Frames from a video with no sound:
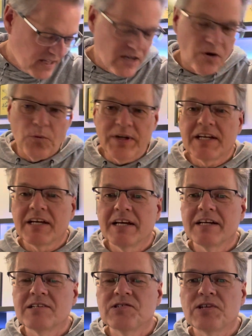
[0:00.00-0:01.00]
Wheat
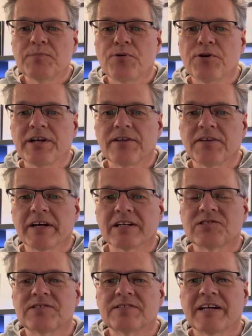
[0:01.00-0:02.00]
Kings and Pretty
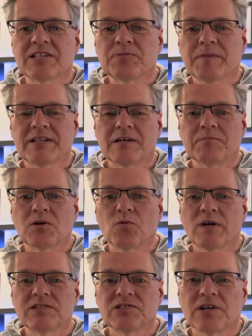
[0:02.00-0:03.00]
Things. That's my number
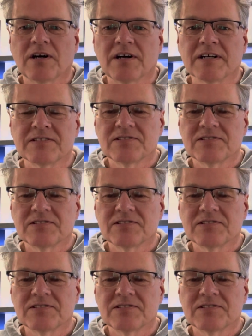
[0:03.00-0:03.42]
1 song.